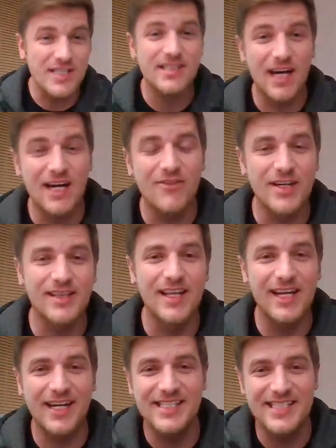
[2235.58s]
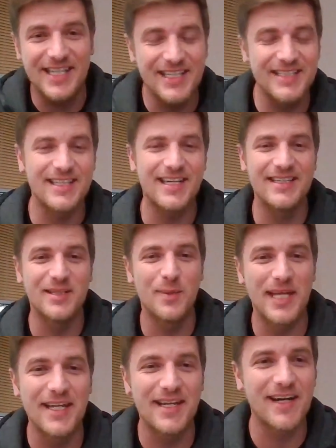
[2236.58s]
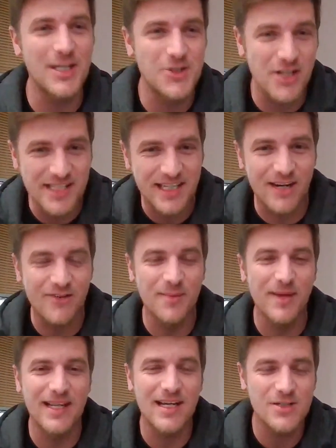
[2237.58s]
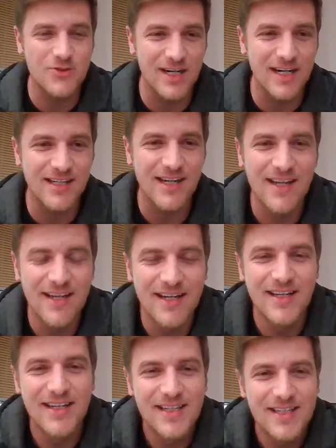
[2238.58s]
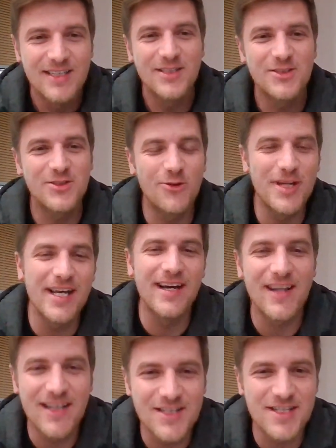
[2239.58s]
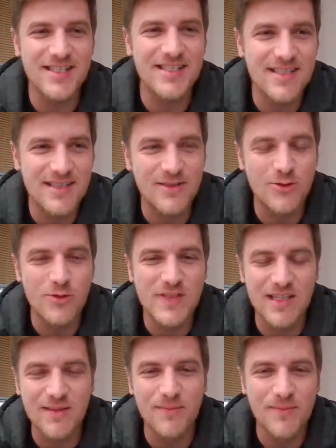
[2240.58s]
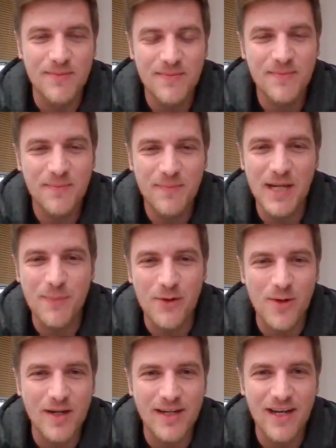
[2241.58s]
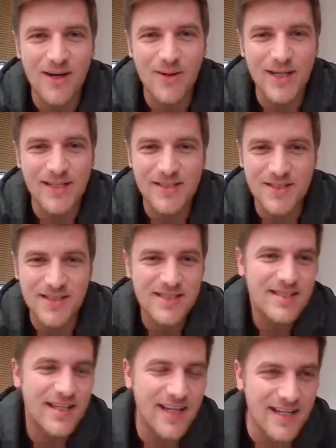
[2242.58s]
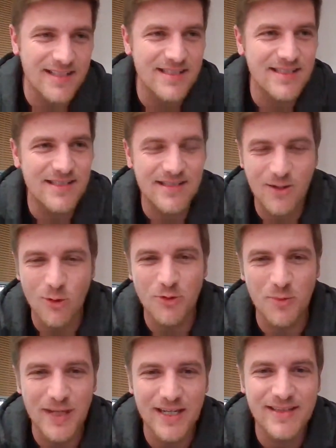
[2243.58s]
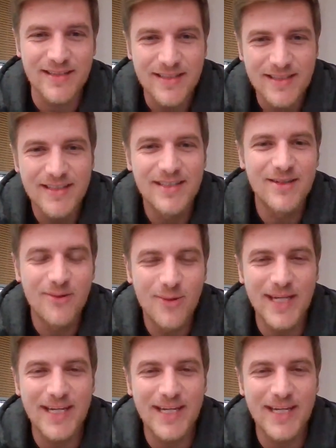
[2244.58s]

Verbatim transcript: covered, like I said at the beginning, I just covered my last truck. So yeah, I'll just do some paperwork now and just, I guess, go okay. to bed, wake